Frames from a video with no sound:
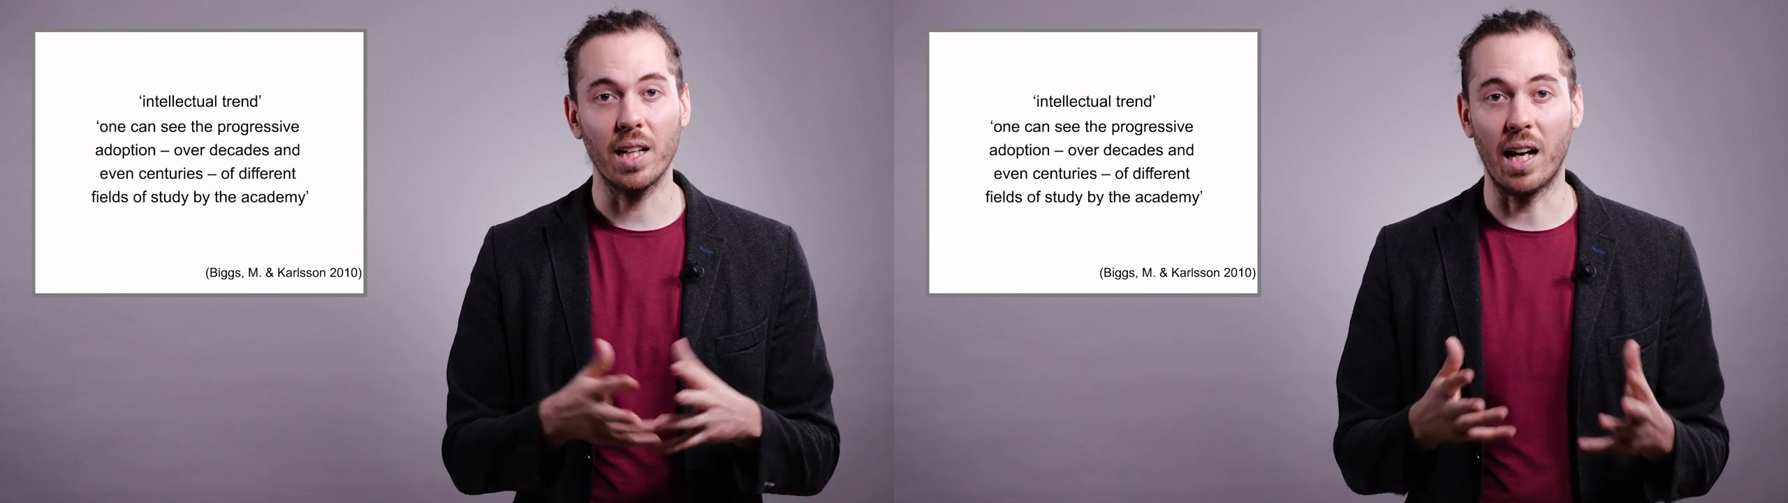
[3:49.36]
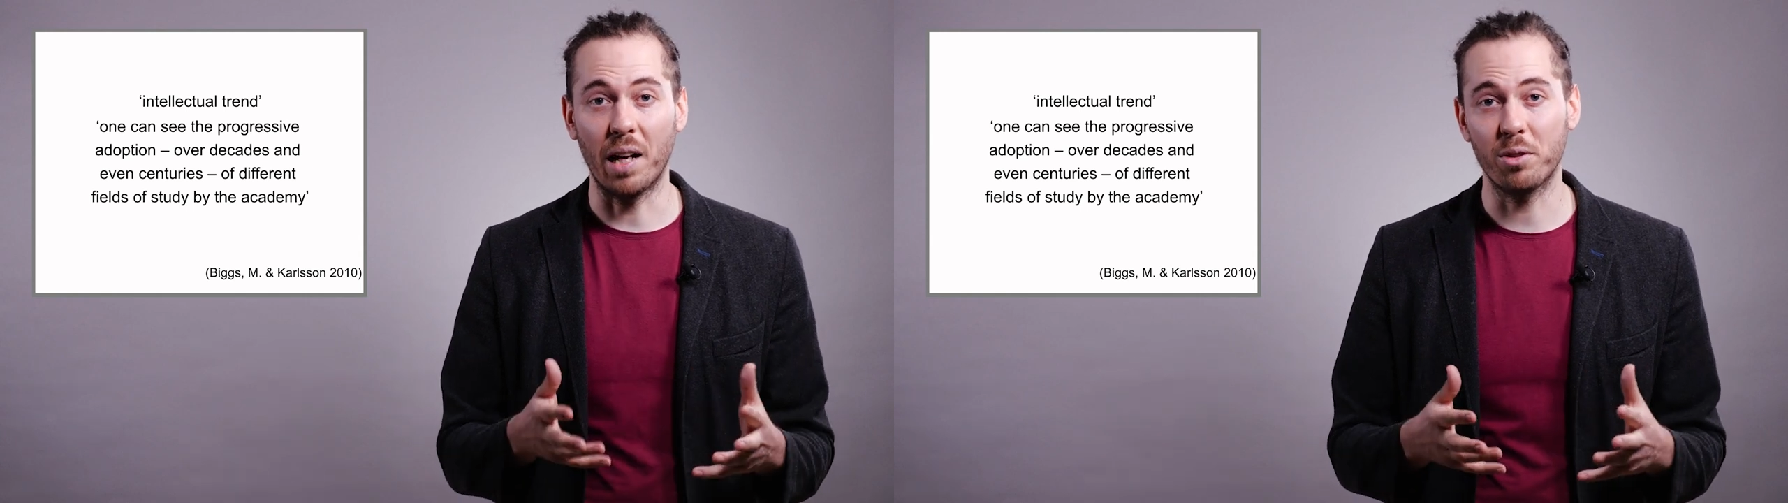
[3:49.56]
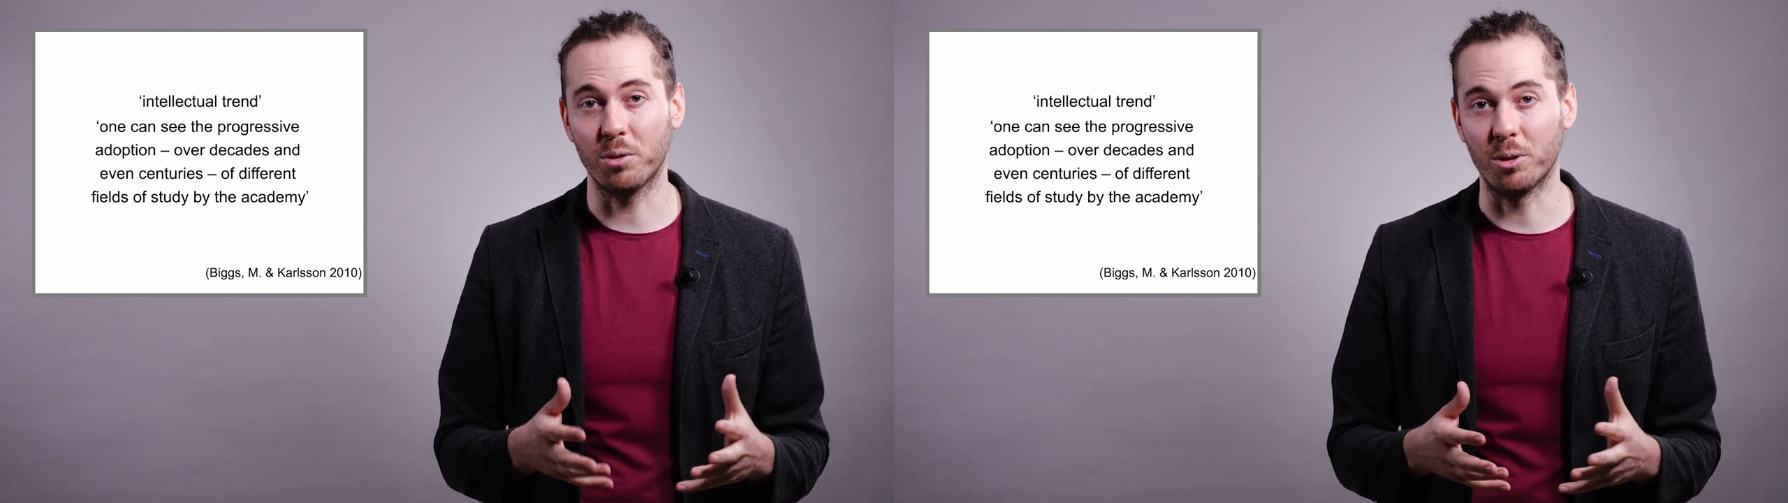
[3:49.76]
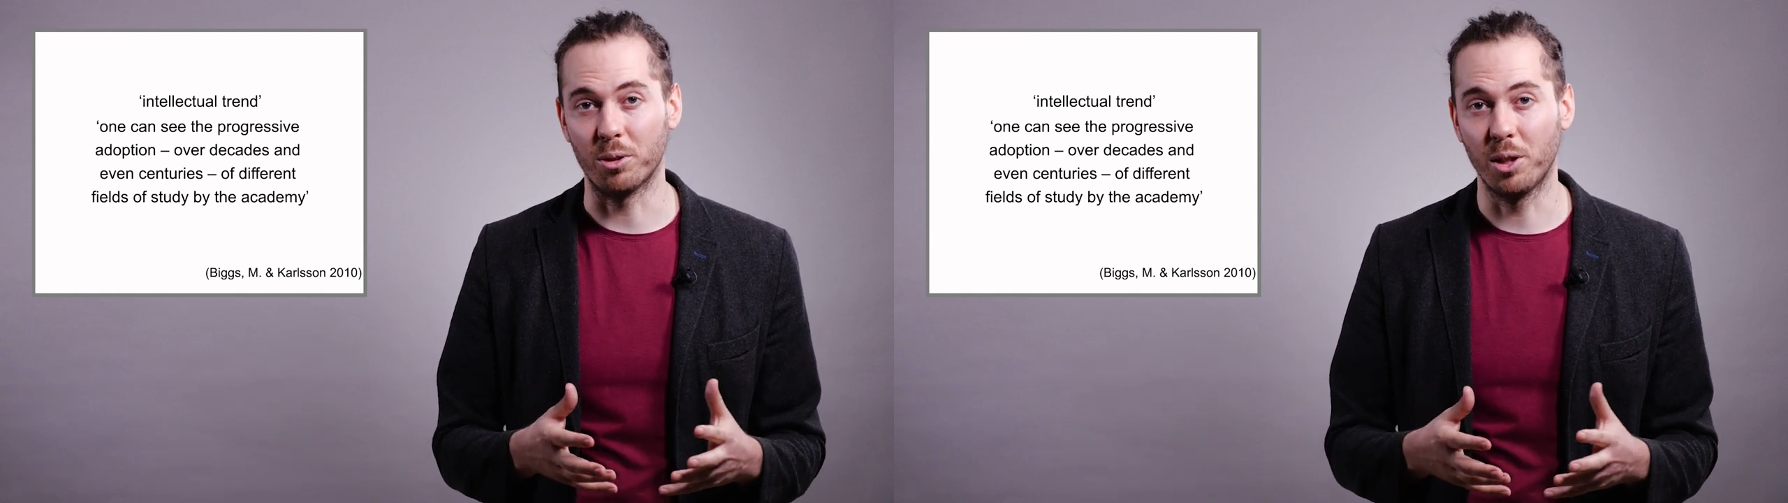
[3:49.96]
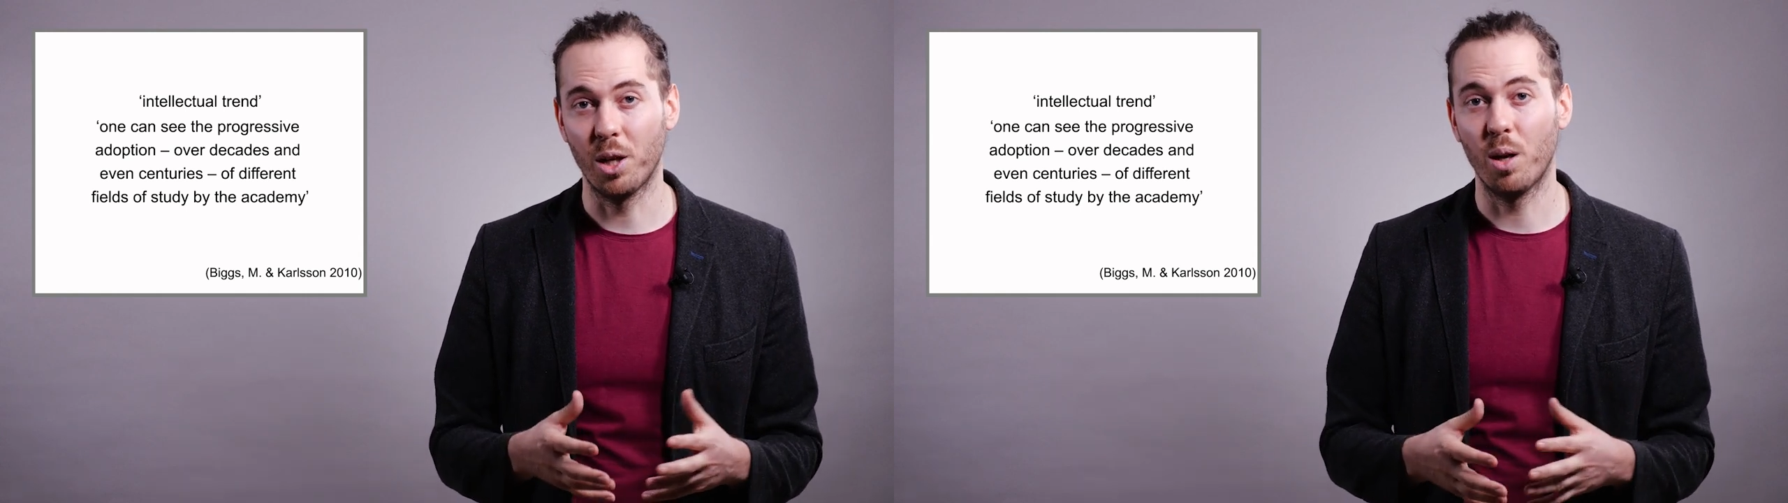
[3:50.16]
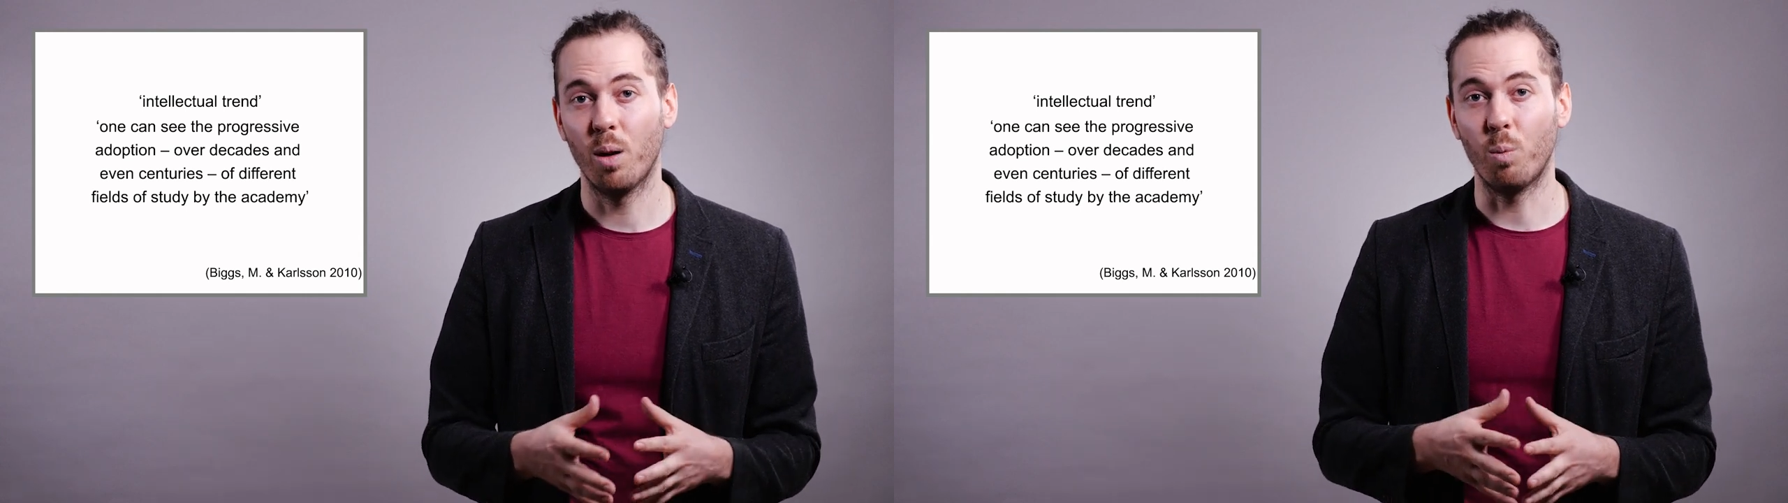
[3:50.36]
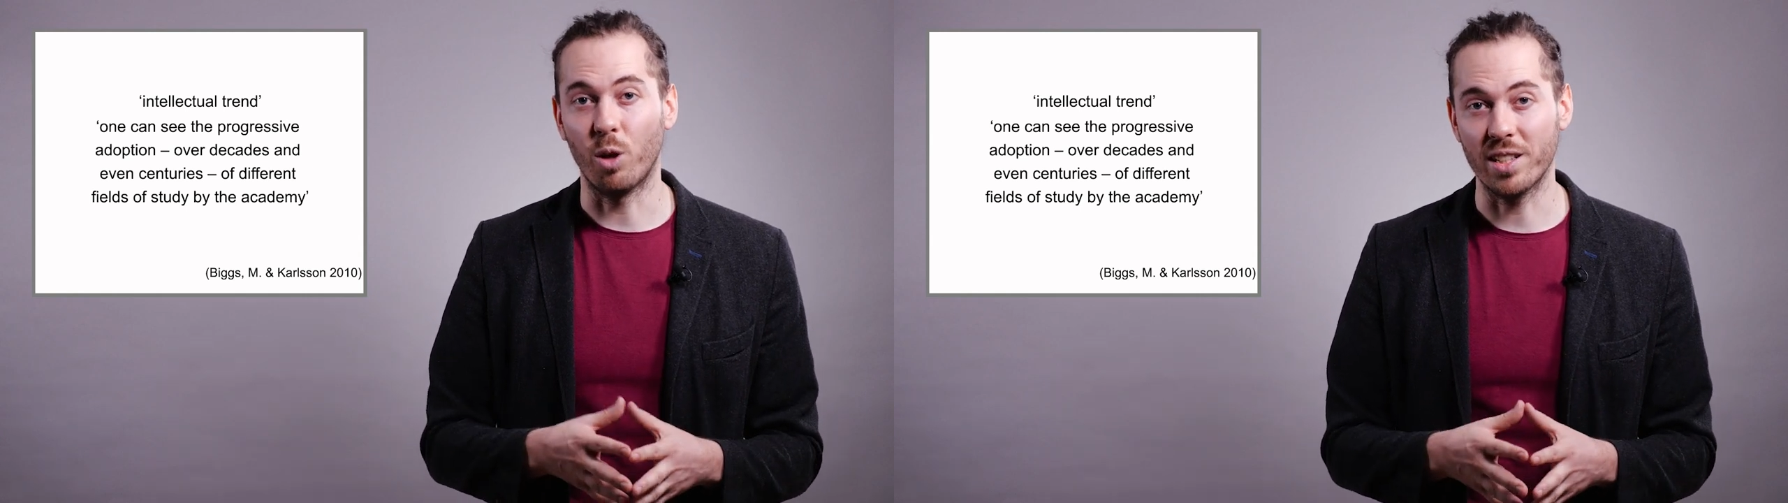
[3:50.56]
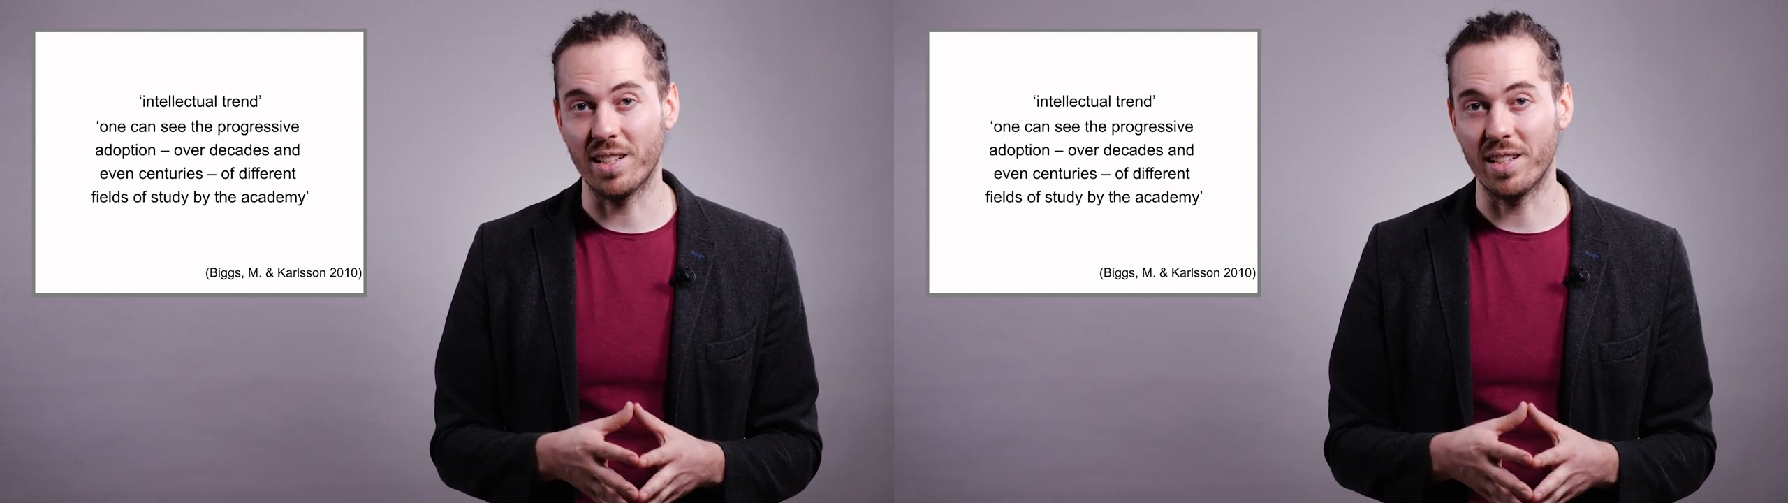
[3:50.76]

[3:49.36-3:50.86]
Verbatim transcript: After all, what